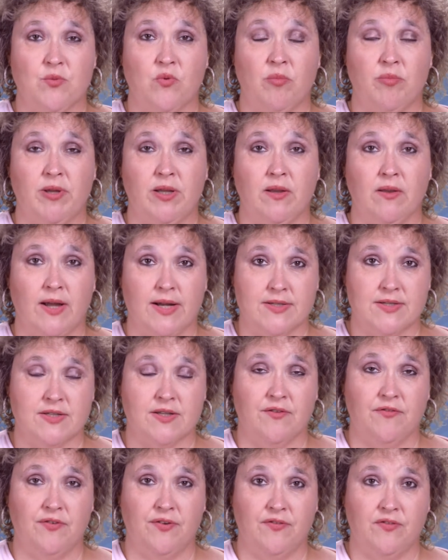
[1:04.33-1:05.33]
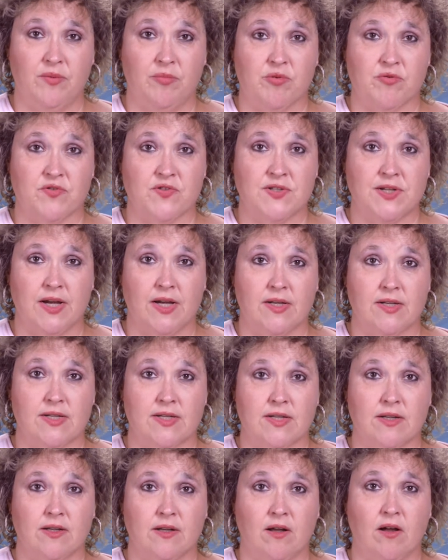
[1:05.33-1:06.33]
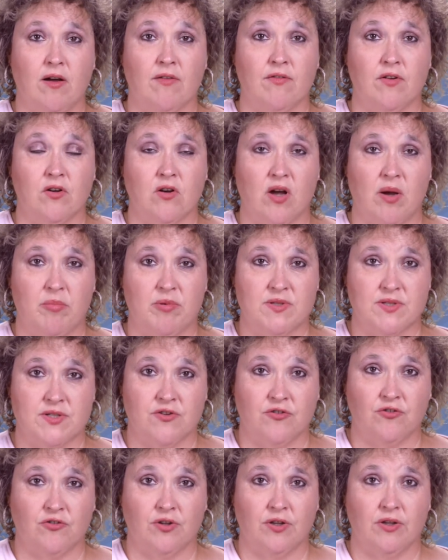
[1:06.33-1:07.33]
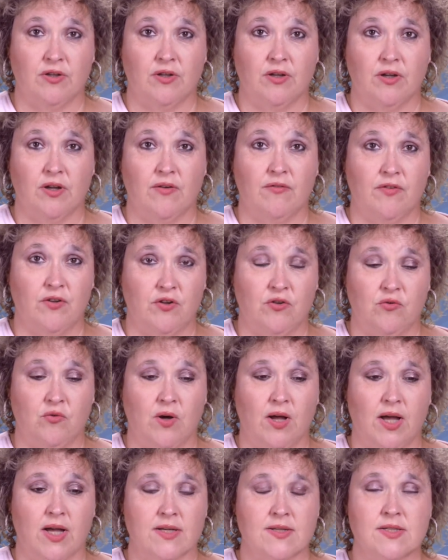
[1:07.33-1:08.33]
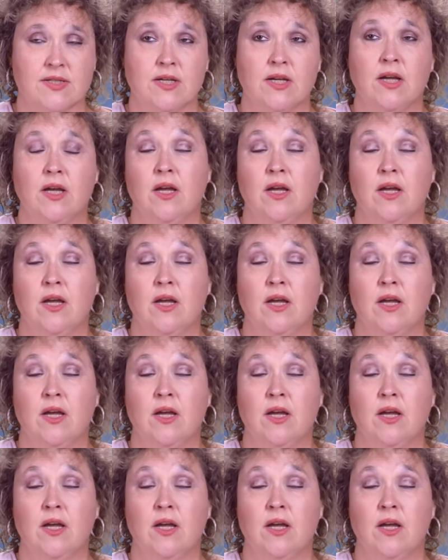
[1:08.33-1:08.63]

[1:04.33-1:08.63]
will be less than 50% of the composition of the U.S.